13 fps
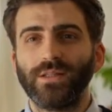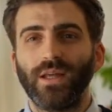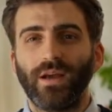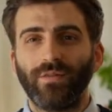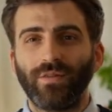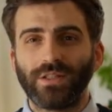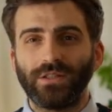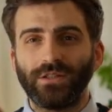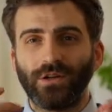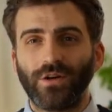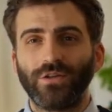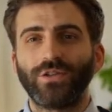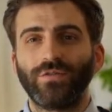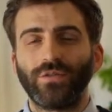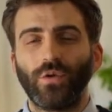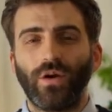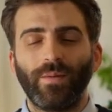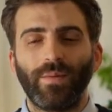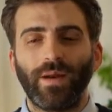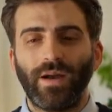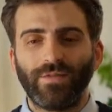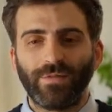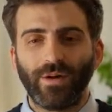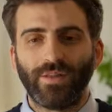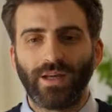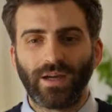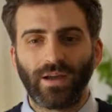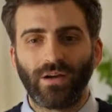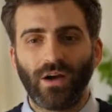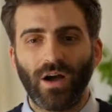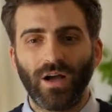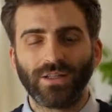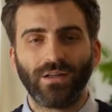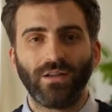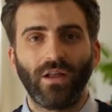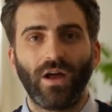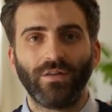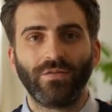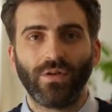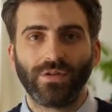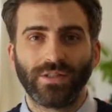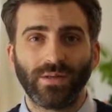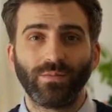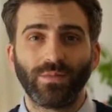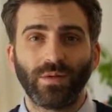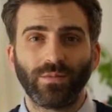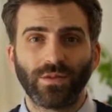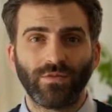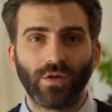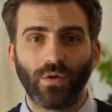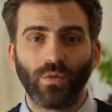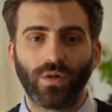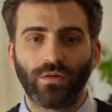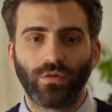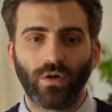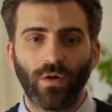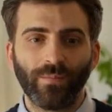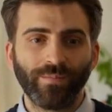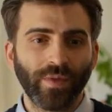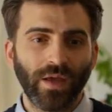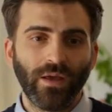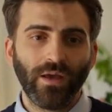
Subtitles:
they have a surge of norepinephrine that can cause a lot of their symptoms of their withdrawal.